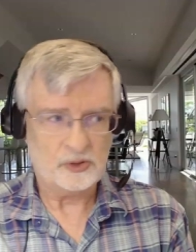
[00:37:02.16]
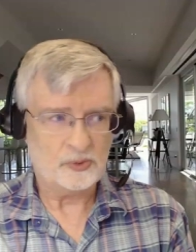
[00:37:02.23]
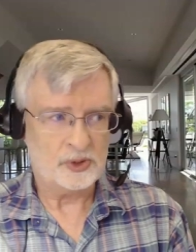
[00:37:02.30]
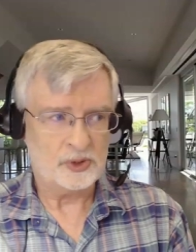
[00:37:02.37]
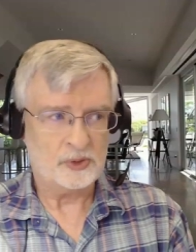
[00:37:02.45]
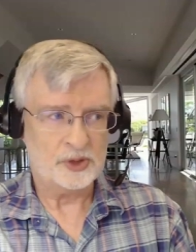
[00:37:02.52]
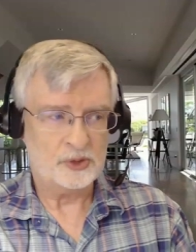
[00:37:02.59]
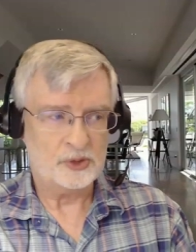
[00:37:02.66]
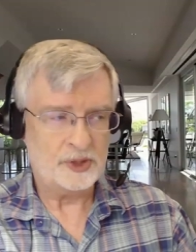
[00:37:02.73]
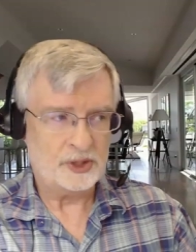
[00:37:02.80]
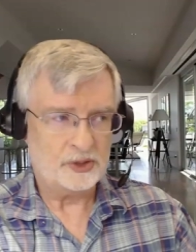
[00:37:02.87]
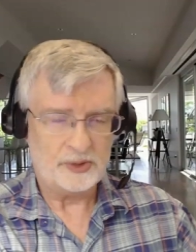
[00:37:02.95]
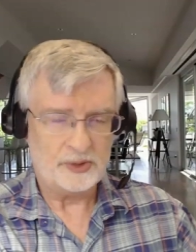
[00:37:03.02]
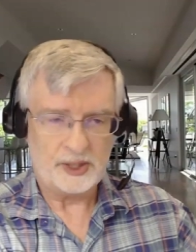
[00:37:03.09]
world which we
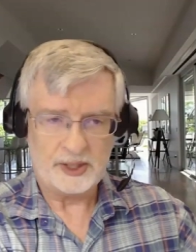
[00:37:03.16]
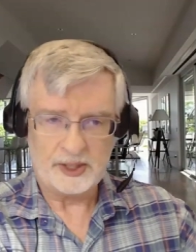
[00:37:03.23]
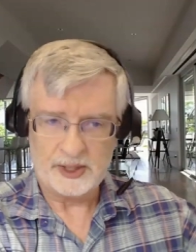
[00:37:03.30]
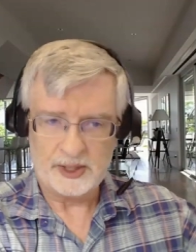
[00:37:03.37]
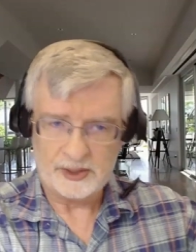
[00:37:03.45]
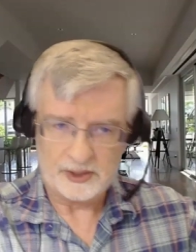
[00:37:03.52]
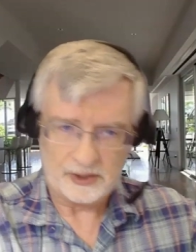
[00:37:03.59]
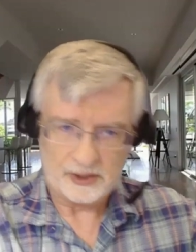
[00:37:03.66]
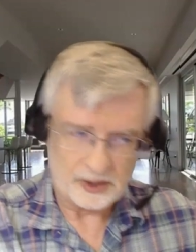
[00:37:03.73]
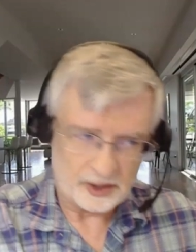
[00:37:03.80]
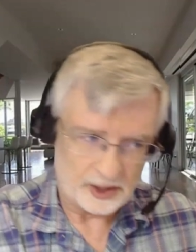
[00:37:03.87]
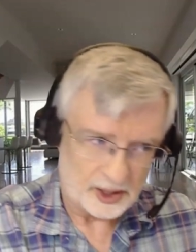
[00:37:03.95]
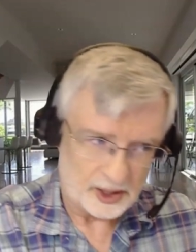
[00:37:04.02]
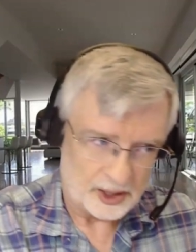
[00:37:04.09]
created
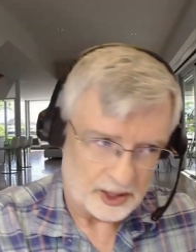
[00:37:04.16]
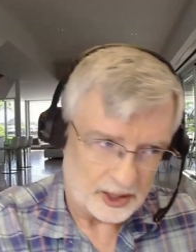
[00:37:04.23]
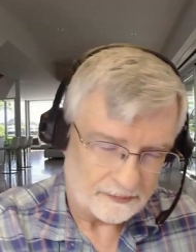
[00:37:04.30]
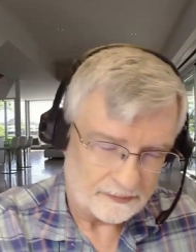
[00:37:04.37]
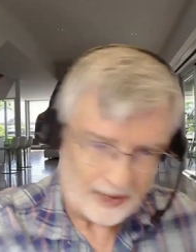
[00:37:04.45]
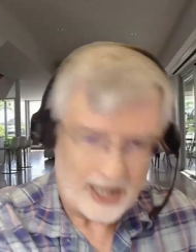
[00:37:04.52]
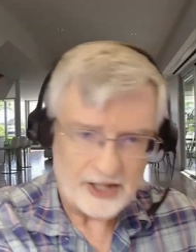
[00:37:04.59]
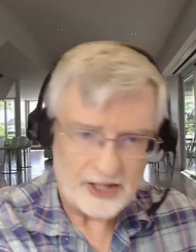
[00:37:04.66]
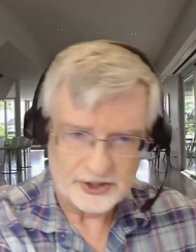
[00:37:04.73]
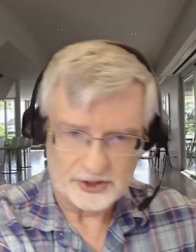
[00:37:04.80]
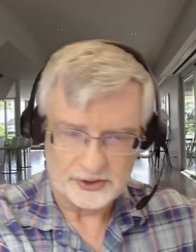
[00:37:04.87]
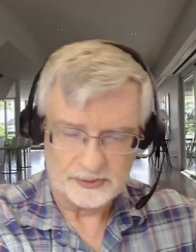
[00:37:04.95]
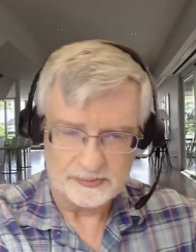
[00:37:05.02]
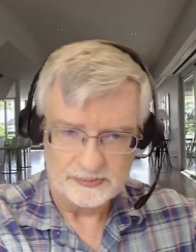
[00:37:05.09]

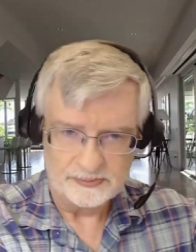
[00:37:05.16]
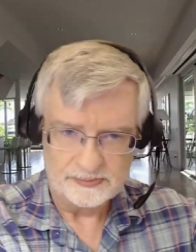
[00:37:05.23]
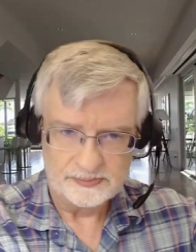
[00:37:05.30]
fascism,